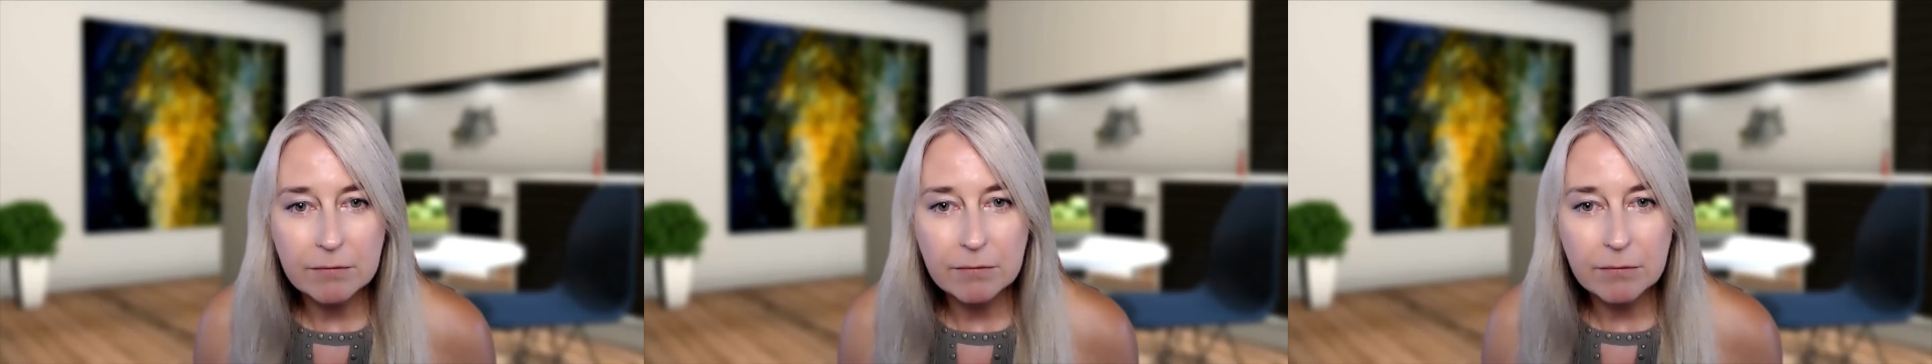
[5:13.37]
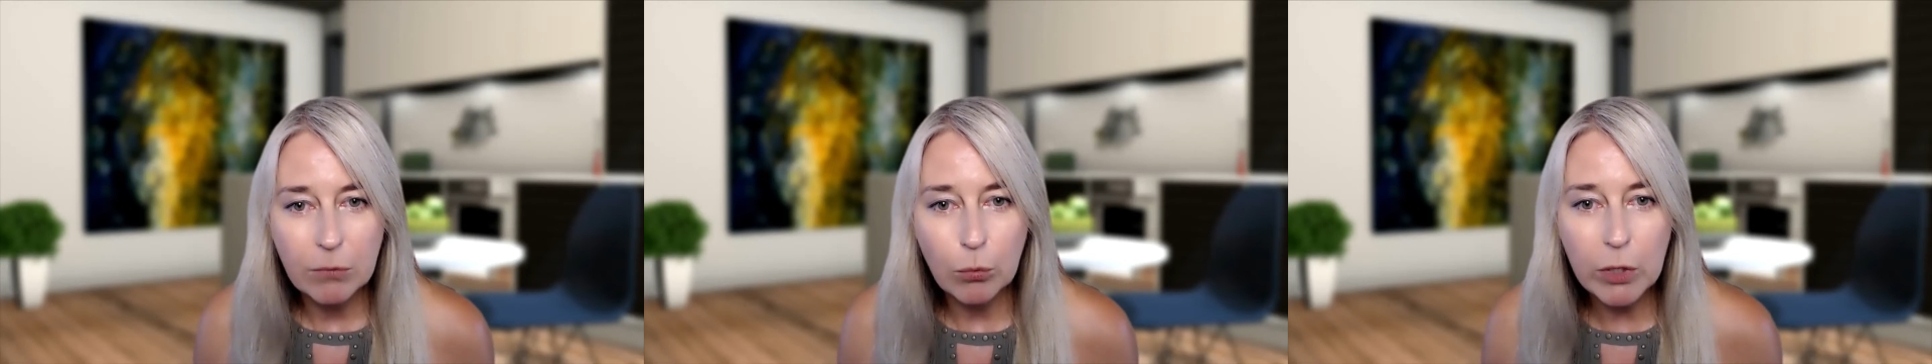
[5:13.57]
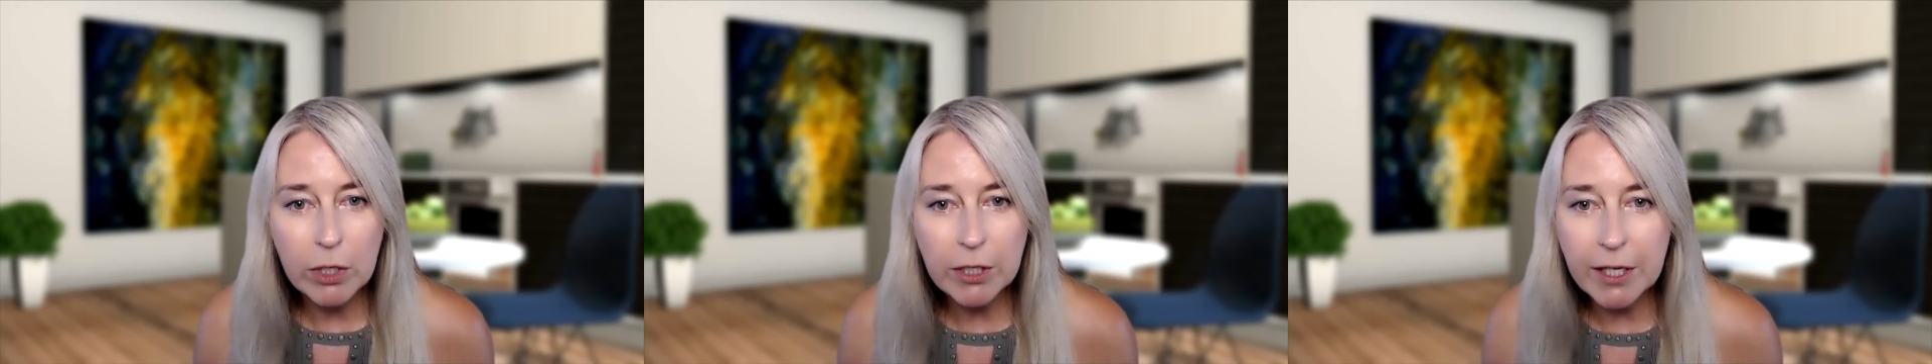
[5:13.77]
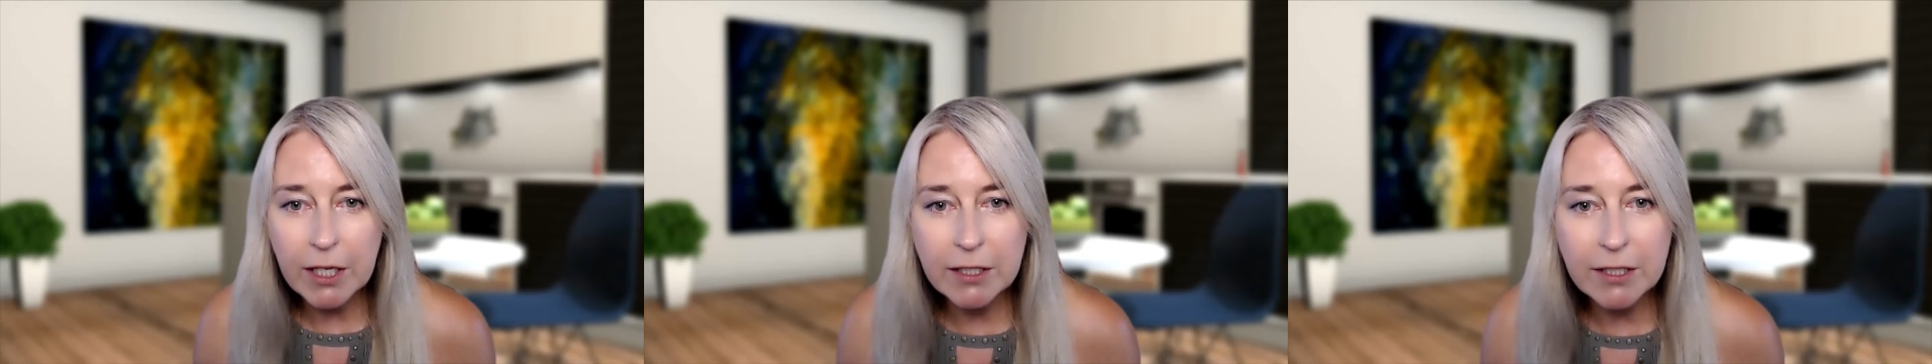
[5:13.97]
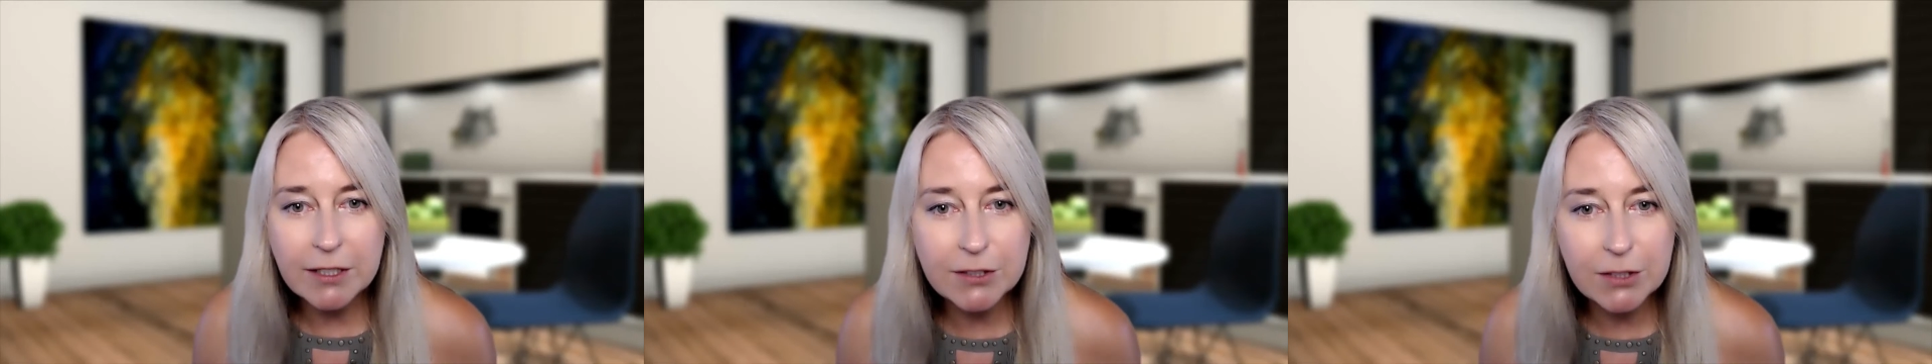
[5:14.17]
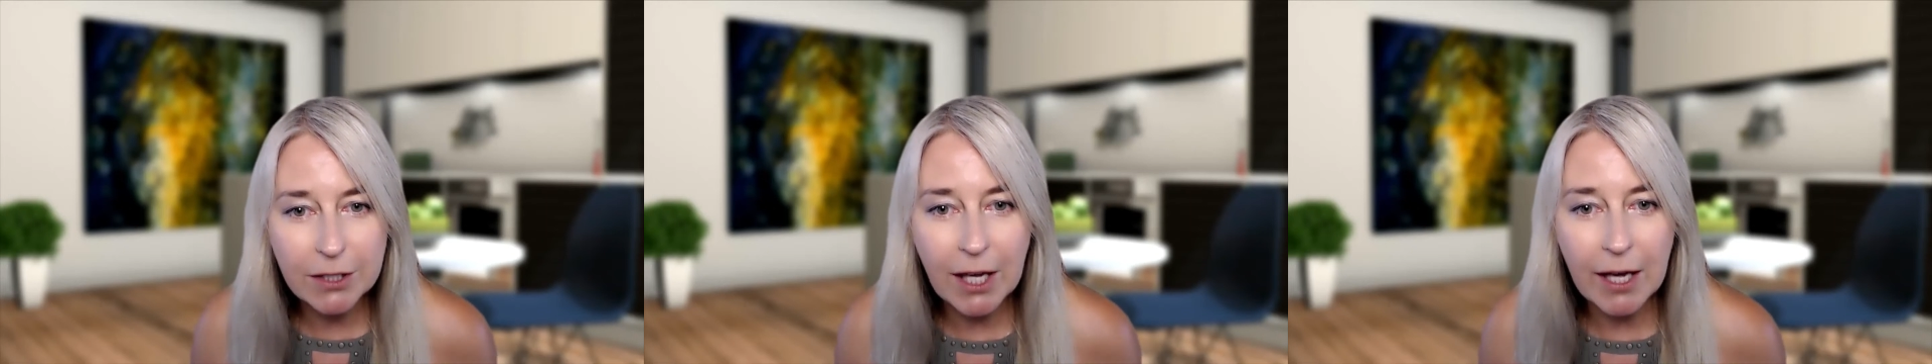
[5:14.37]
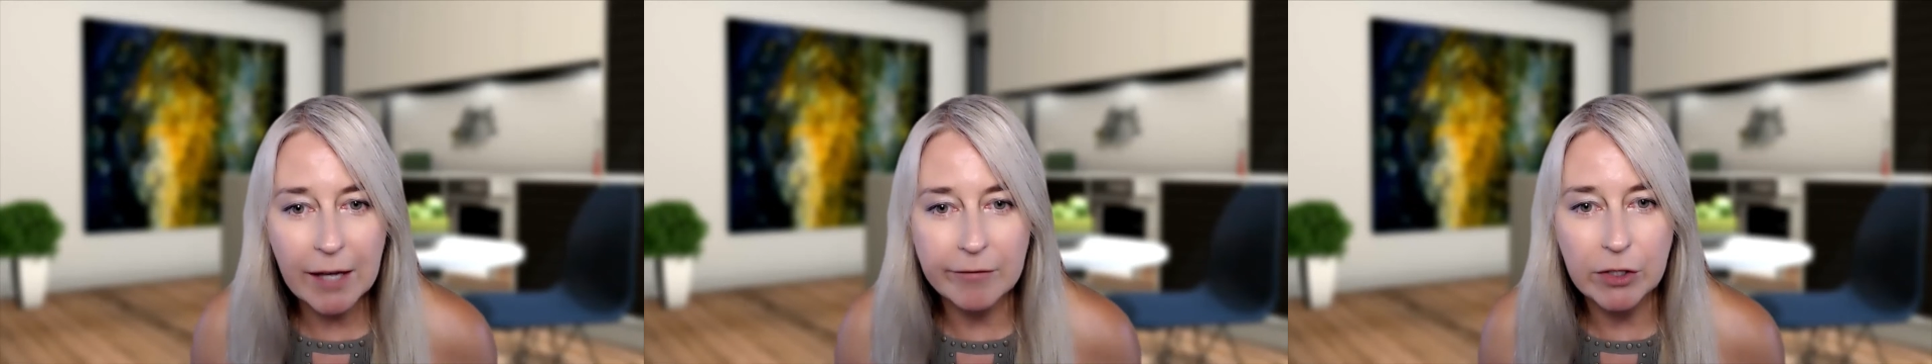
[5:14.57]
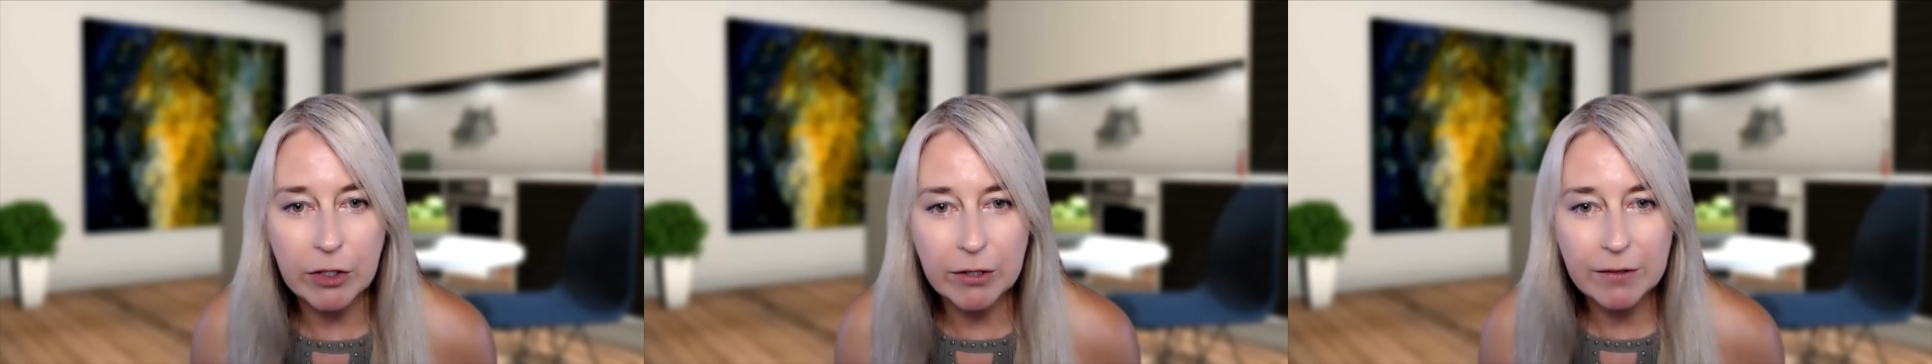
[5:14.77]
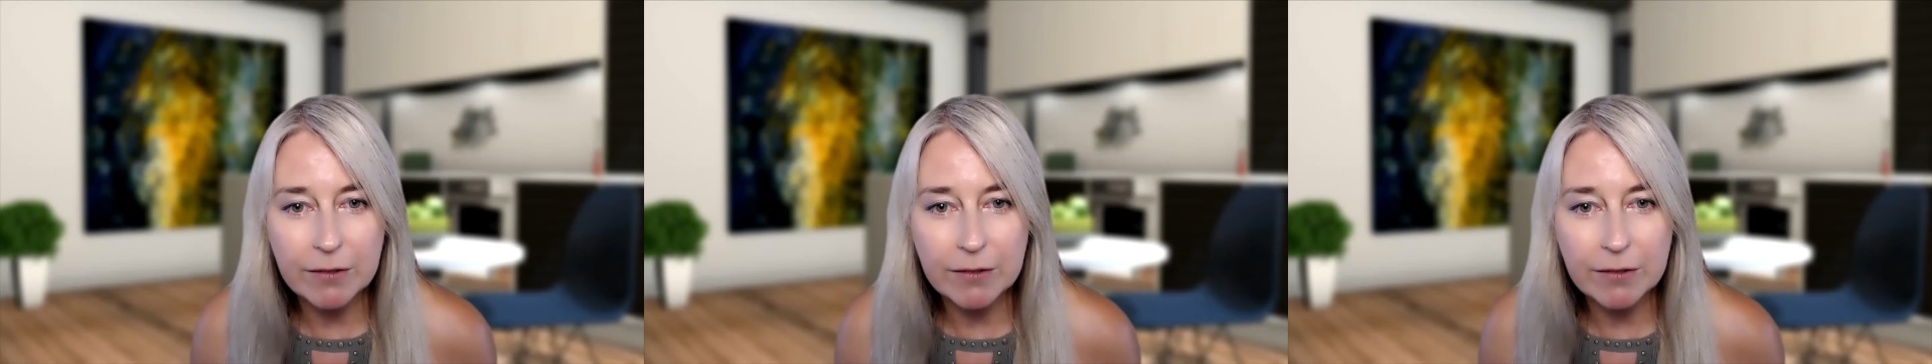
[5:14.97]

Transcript: We are in it together.